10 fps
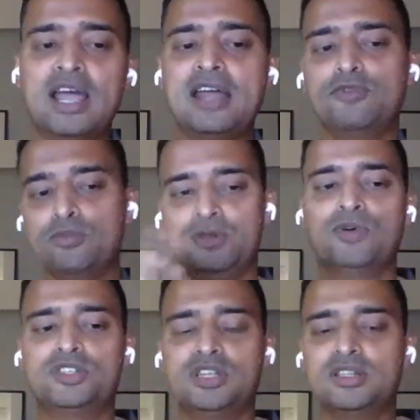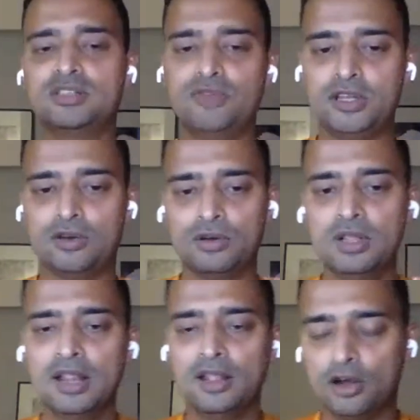and would be watching this video
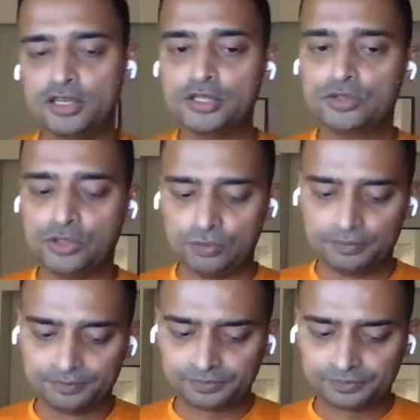on YouTube.